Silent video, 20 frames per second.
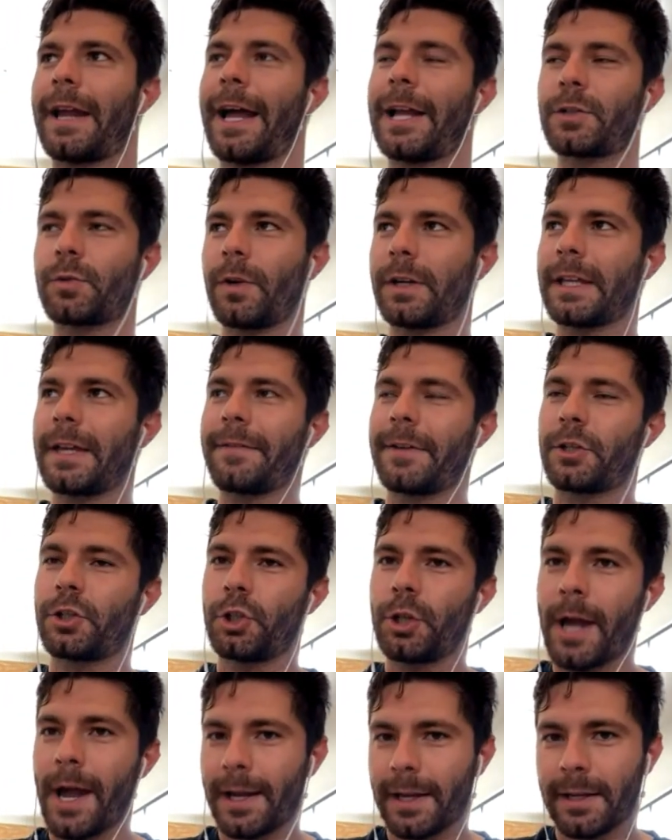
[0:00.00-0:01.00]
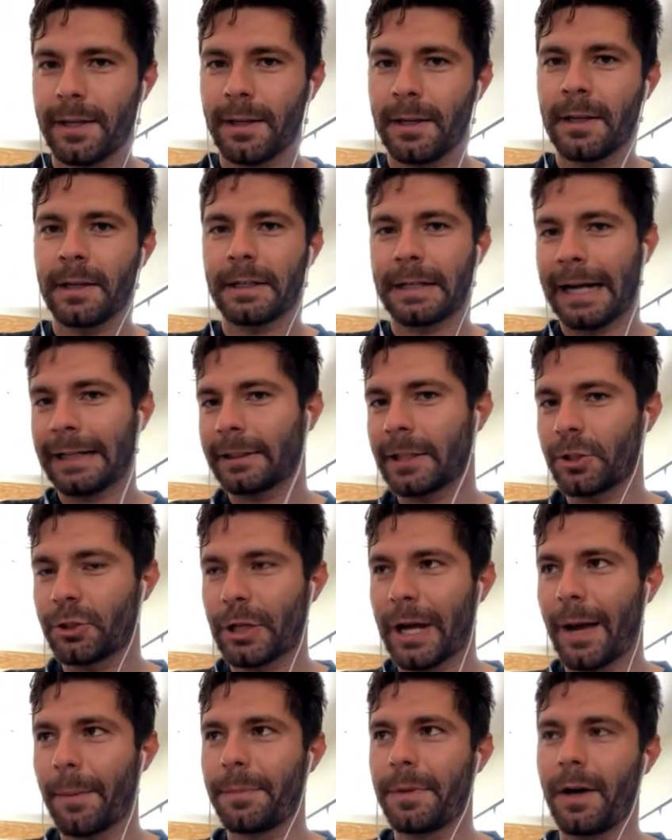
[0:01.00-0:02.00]
I just want to give a check, got the
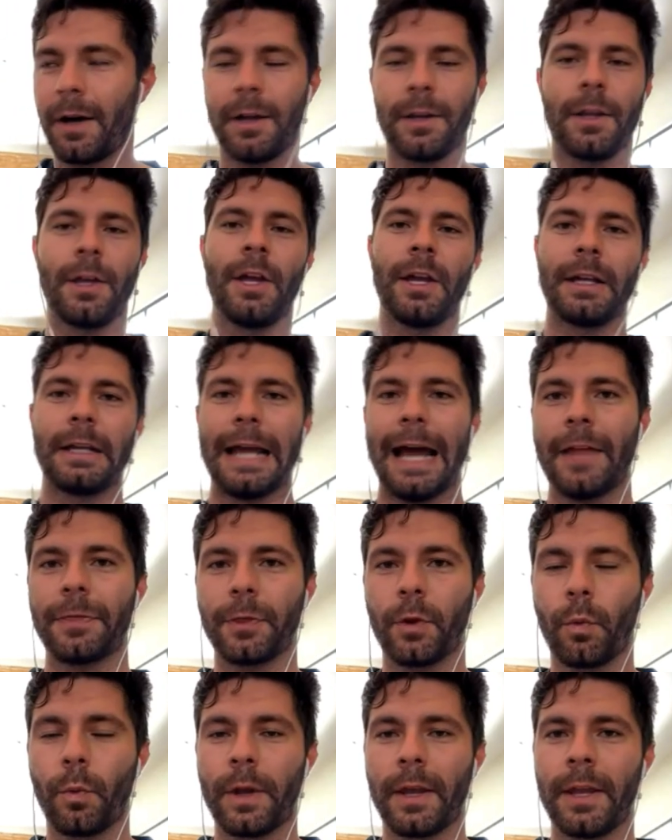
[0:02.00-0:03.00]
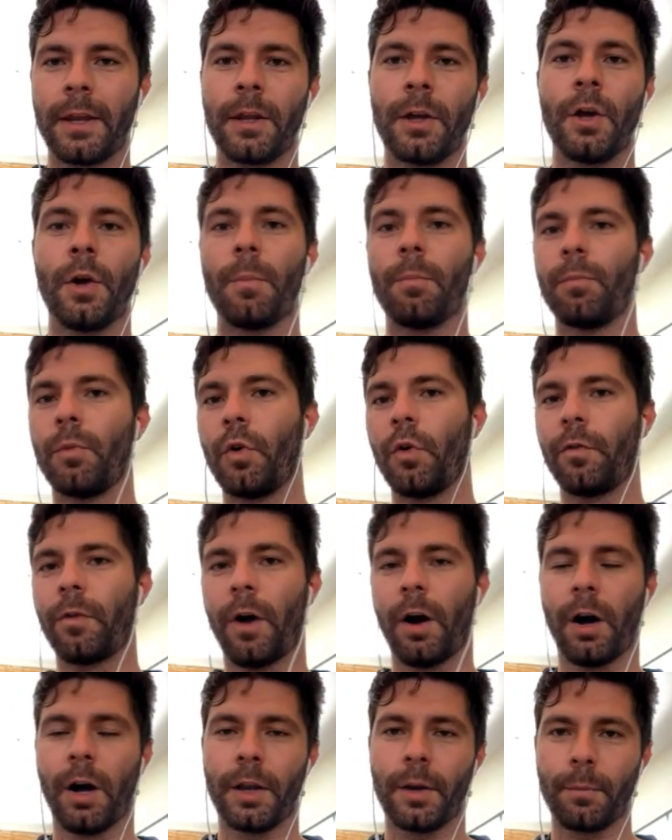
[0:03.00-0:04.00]
job done, got the win, move
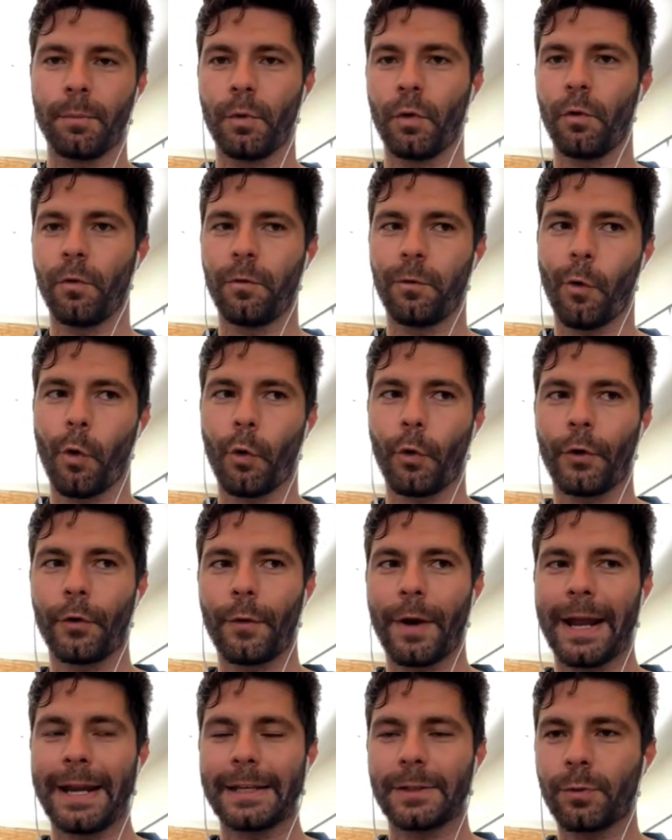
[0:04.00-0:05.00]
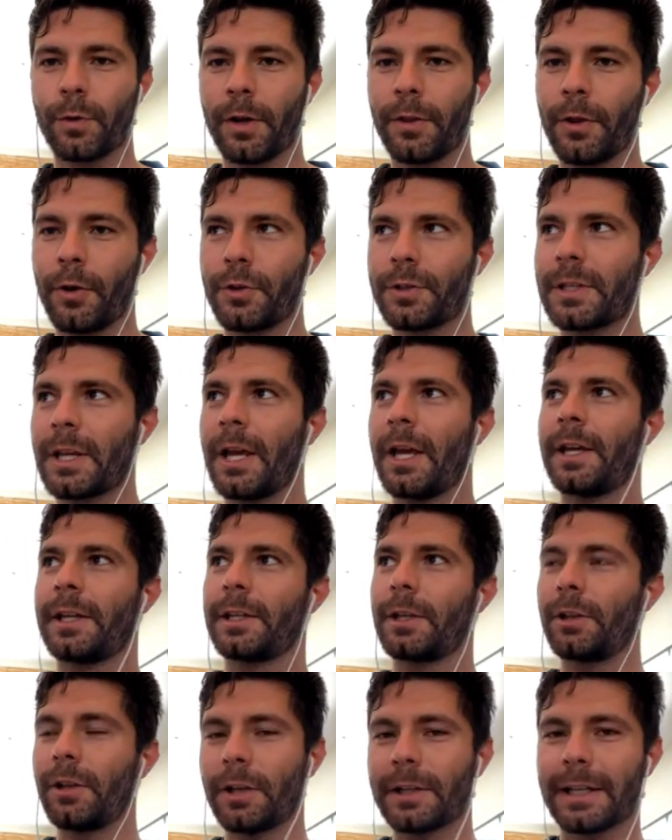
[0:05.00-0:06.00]
on, move forward, right? It's one of those,
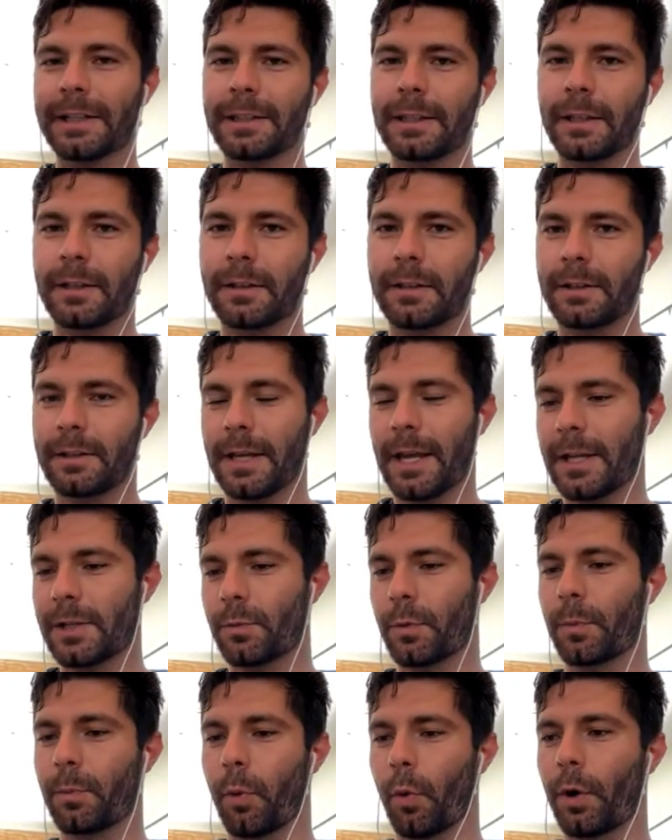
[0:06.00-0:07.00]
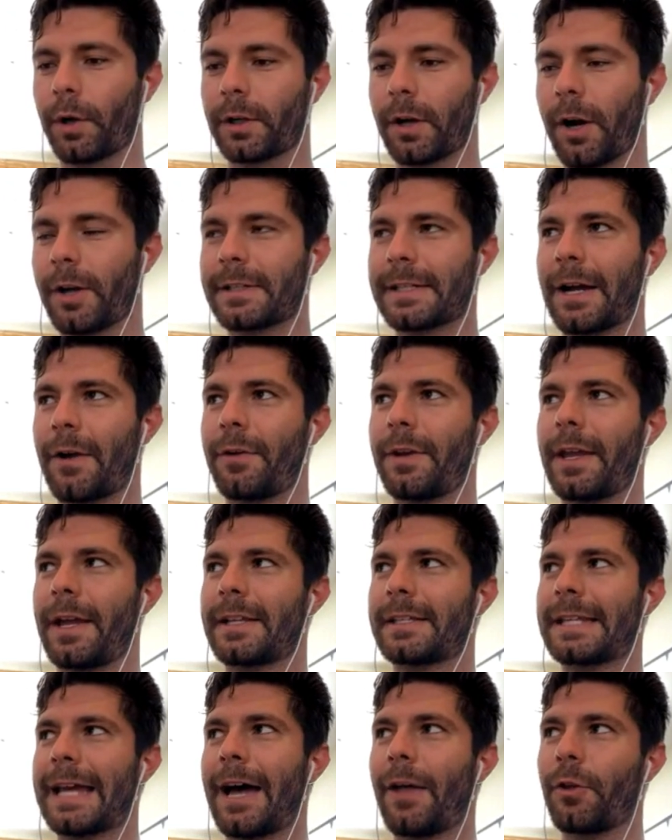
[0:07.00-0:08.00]
you look at the kids' report cards
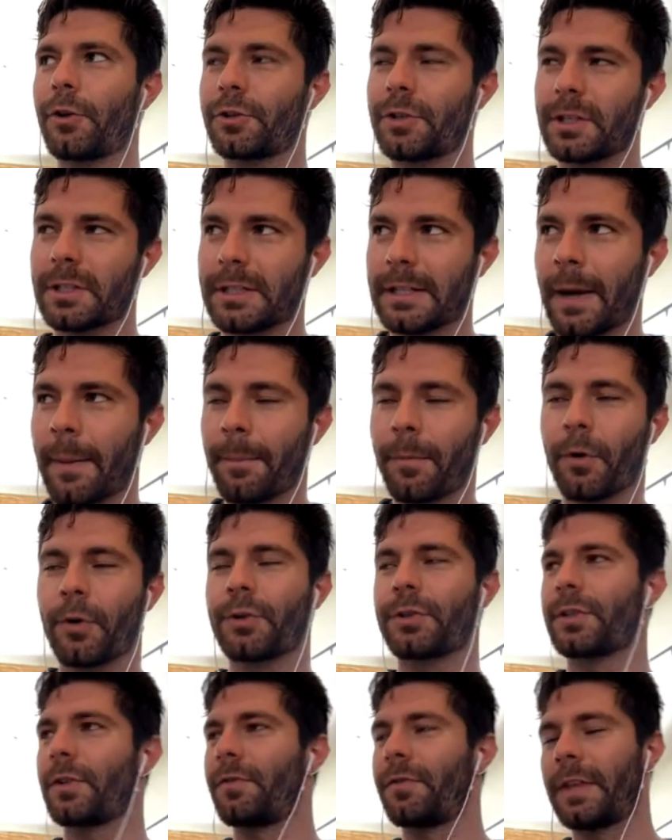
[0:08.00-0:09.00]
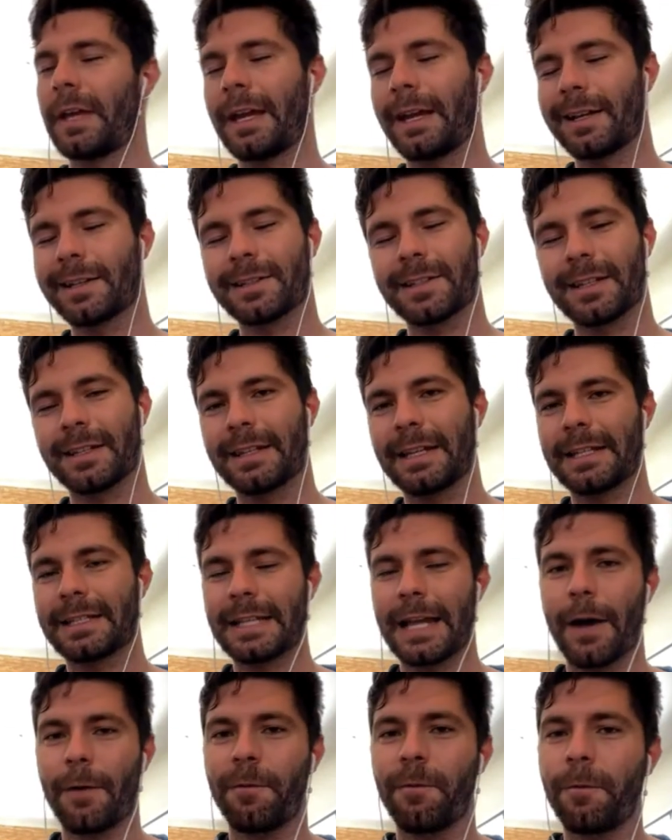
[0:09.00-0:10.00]
nowadays, now there's just numbers of things, and it's
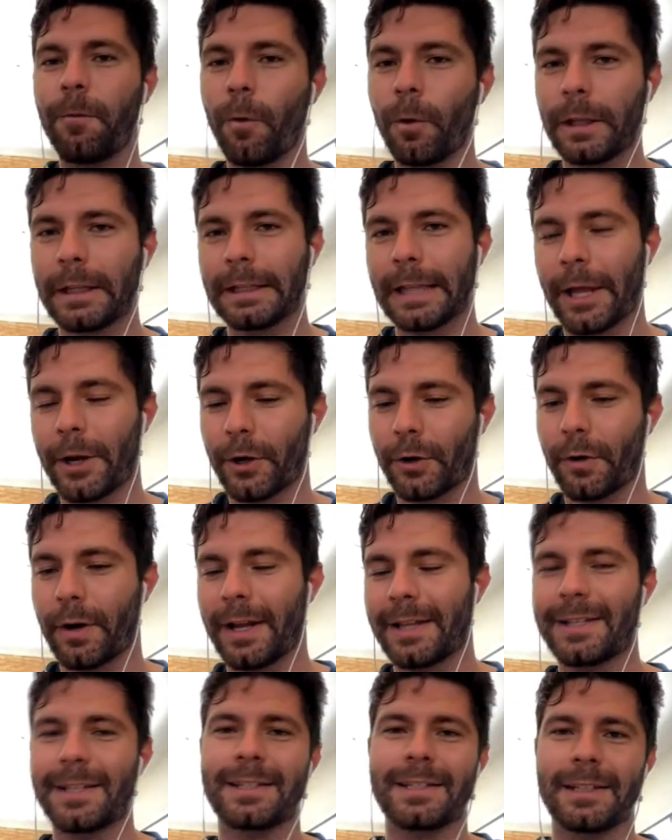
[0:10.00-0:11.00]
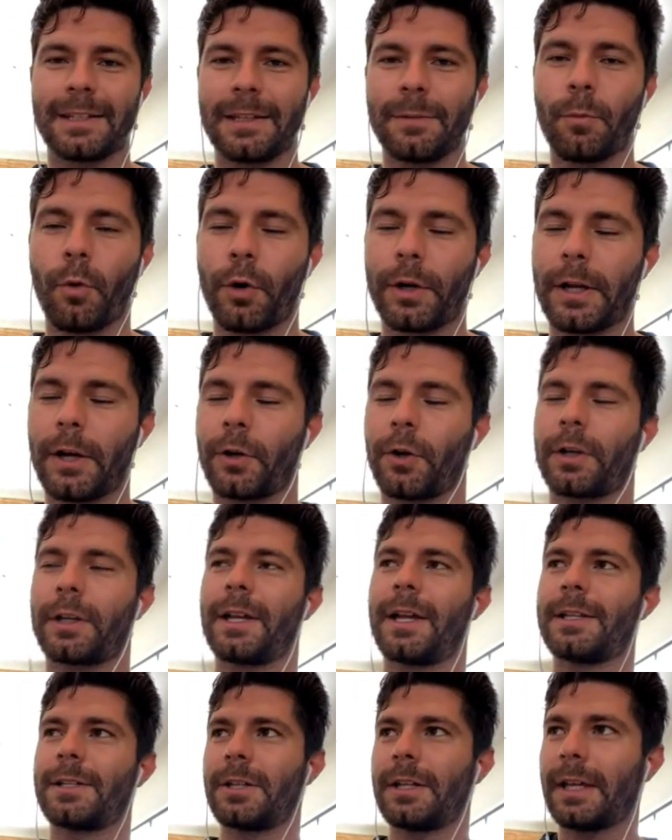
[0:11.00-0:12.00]
not fully letter grades. It's more younger
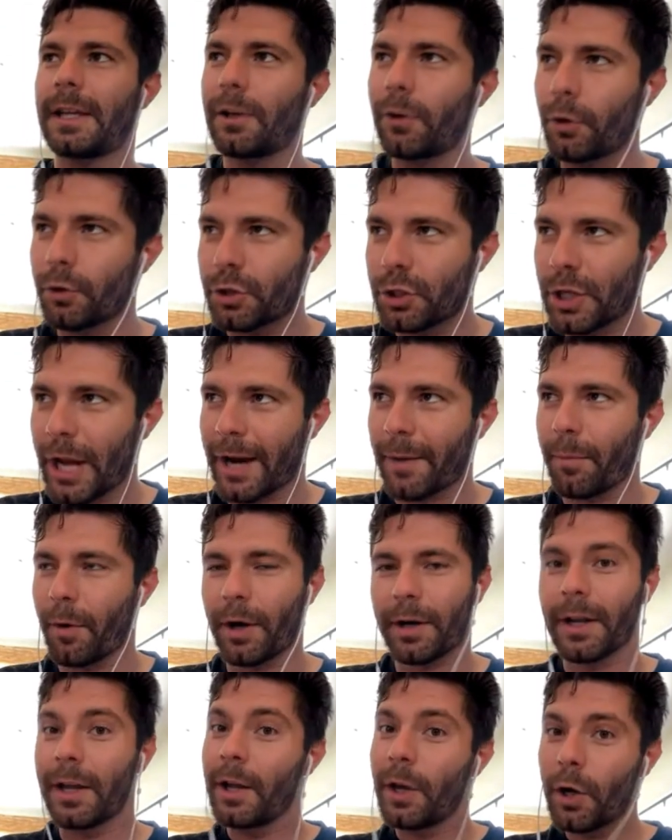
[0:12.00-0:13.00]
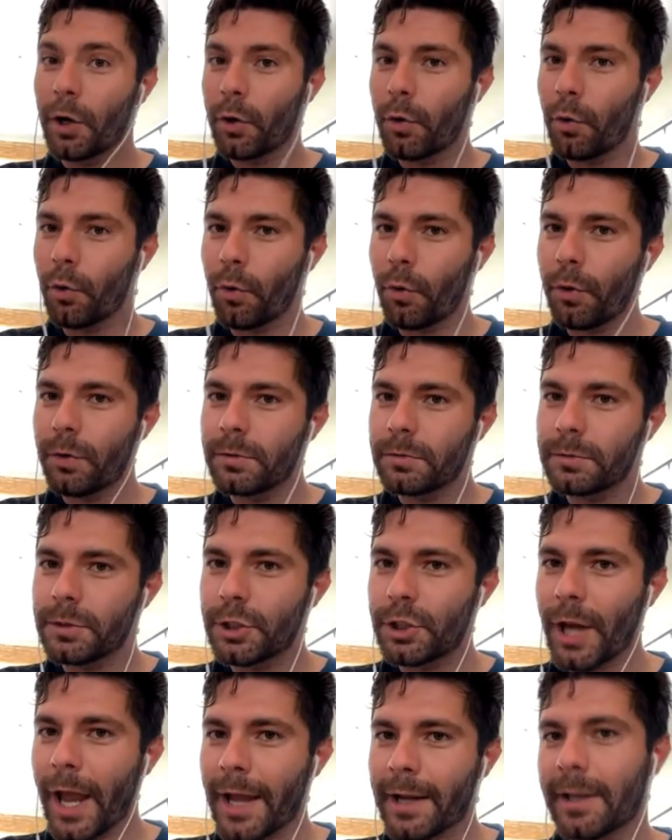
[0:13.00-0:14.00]
kids, and you get a little check mark. Cool,
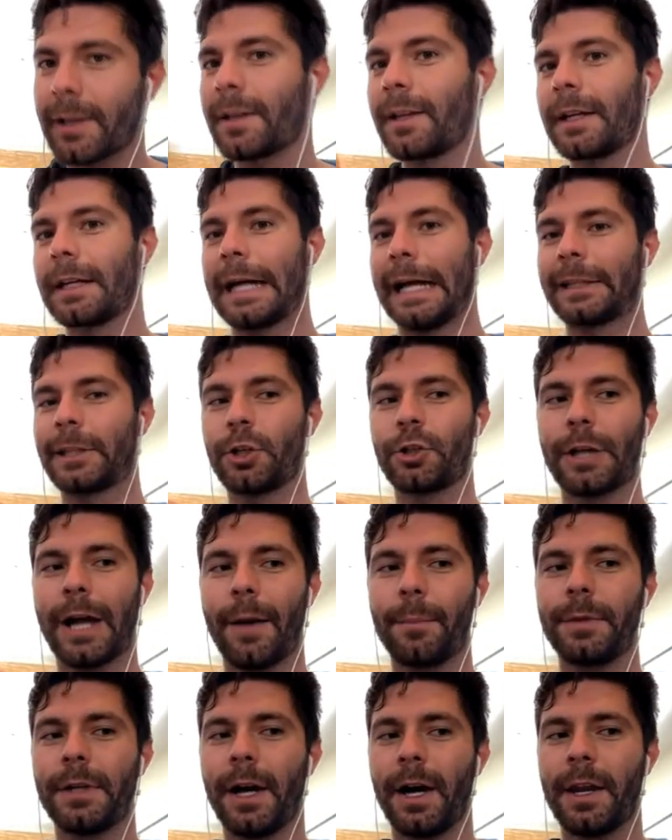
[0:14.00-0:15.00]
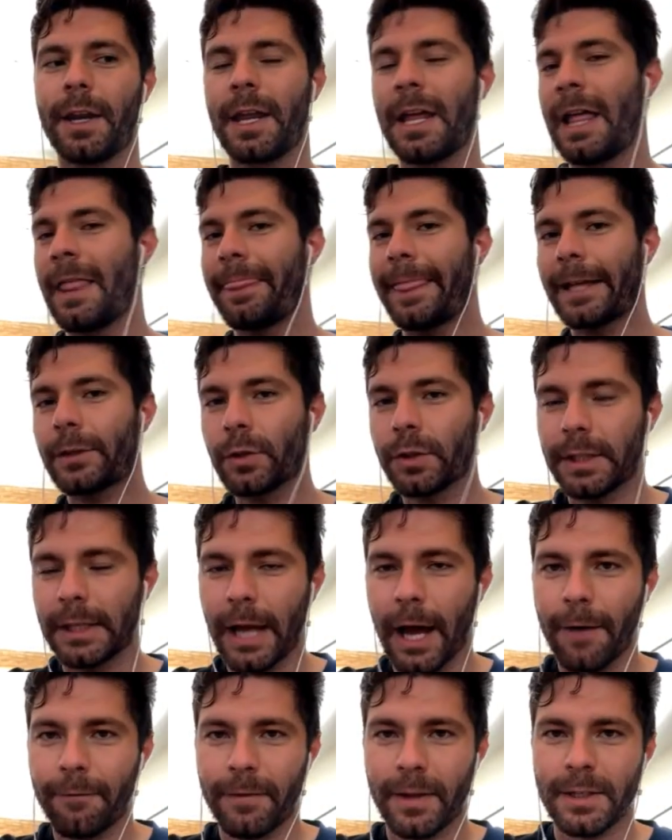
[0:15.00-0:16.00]
check, got the job done. That's what the
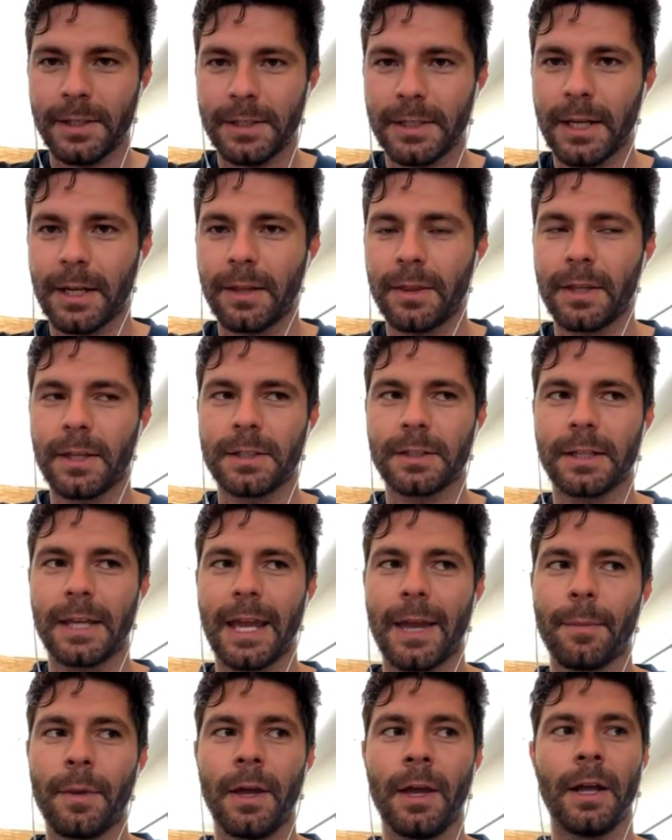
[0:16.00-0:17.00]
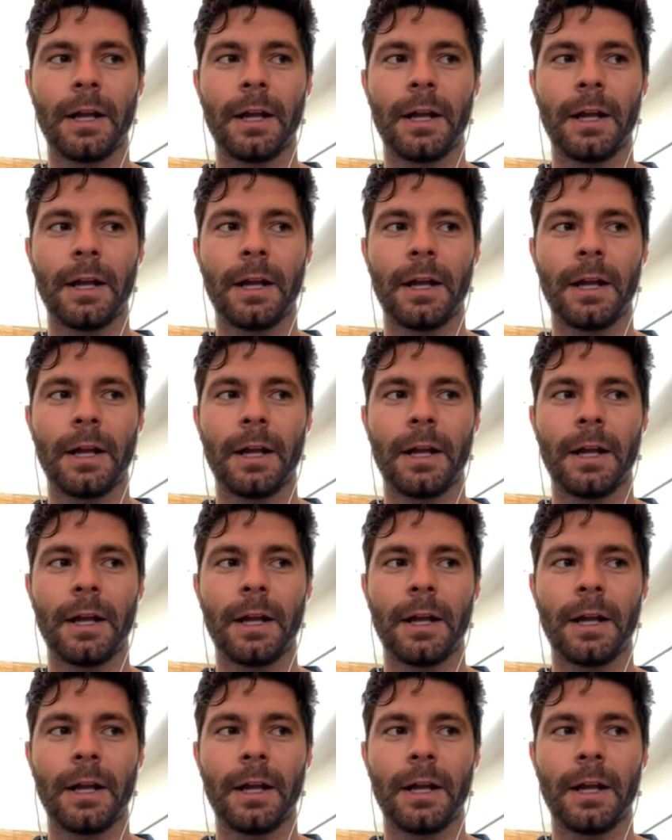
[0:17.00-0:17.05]
offense did in this game.